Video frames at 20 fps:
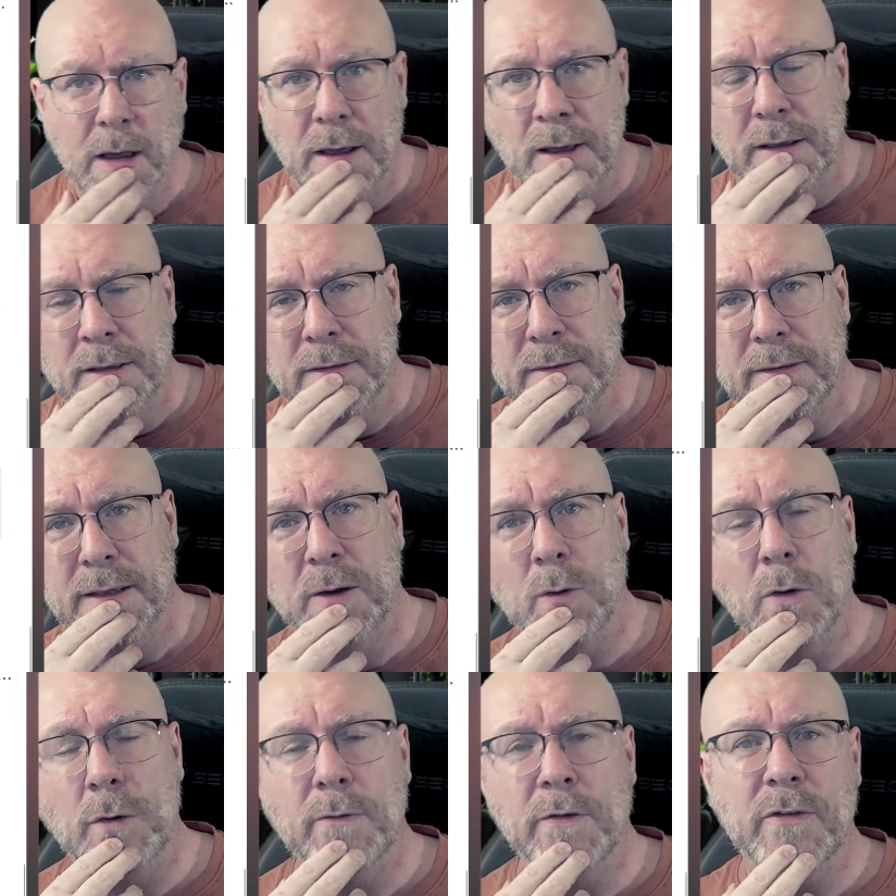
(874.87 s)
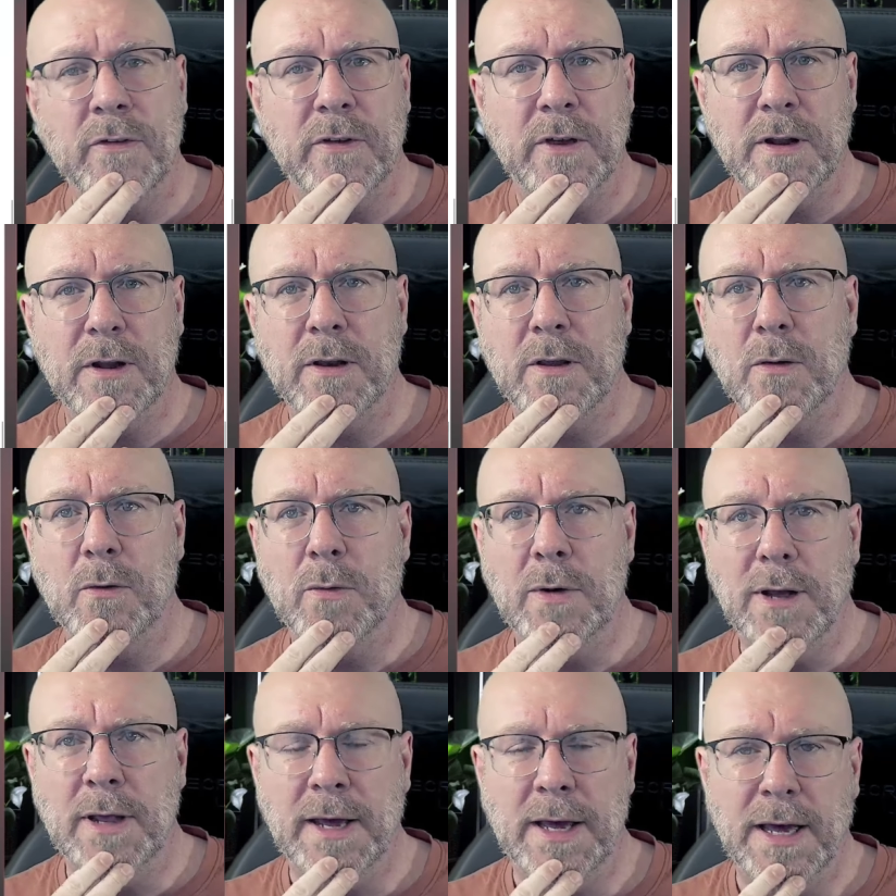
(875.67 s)
and all of a sudden you will
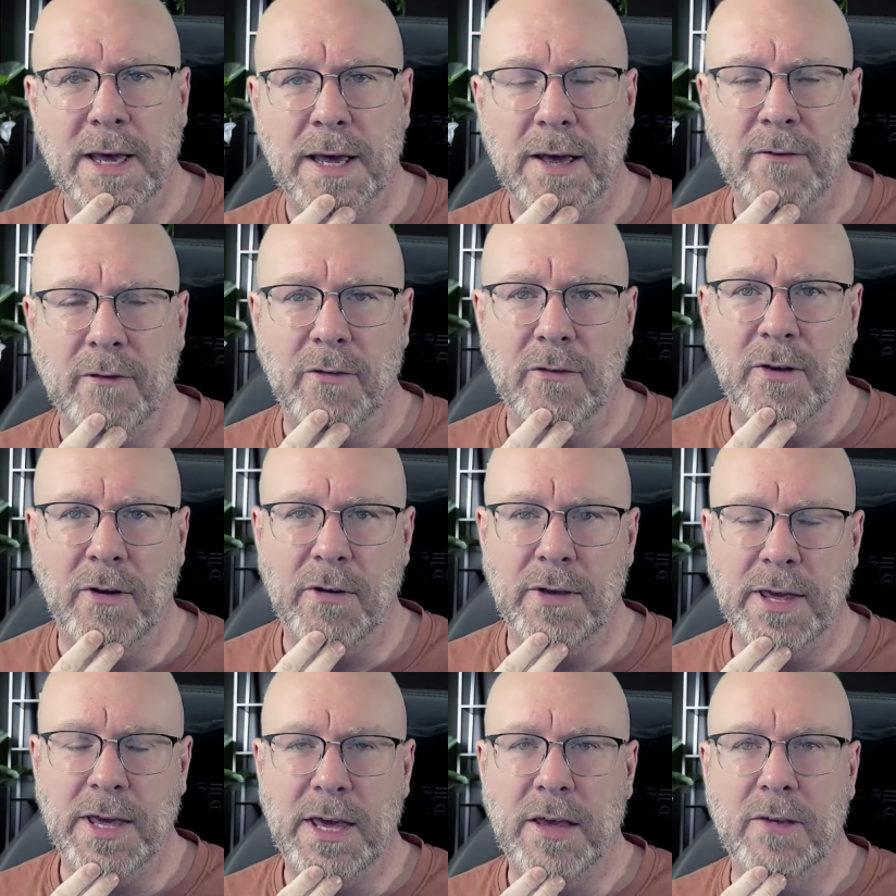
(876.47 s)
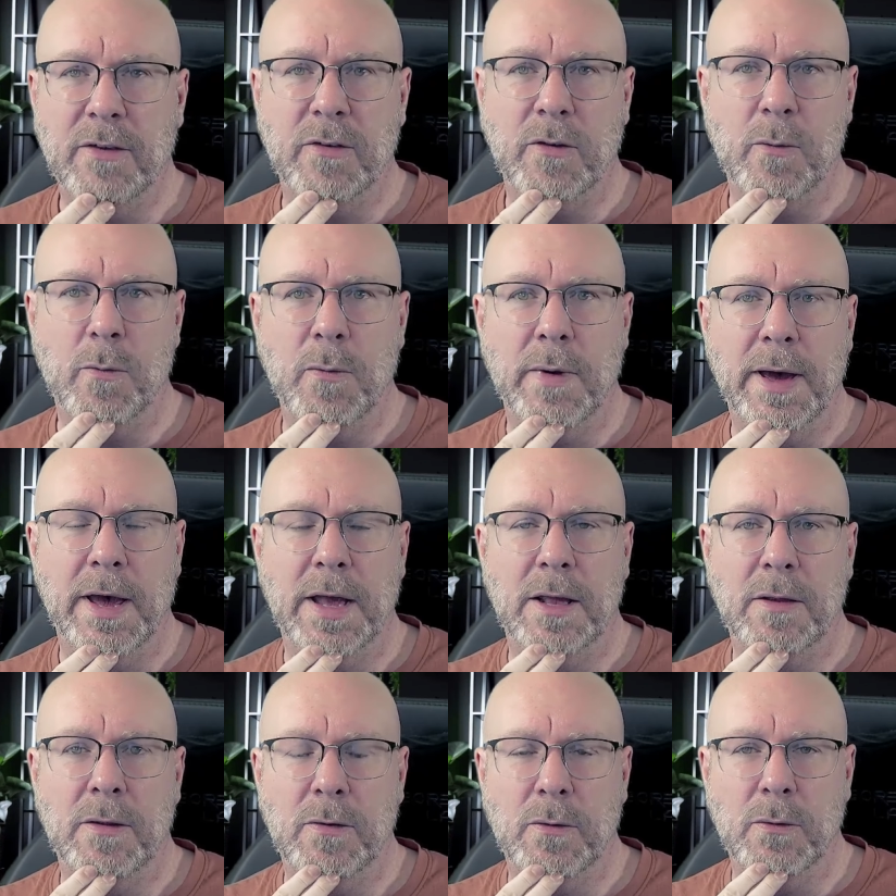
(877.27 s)
have a very easy way
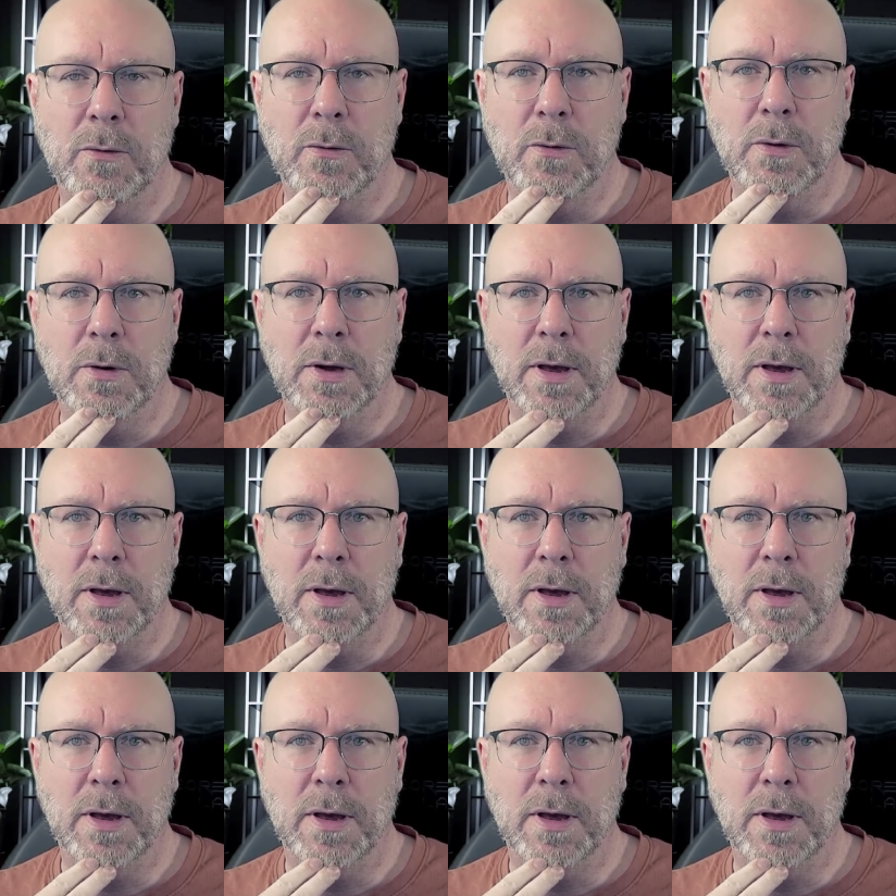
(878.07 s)
to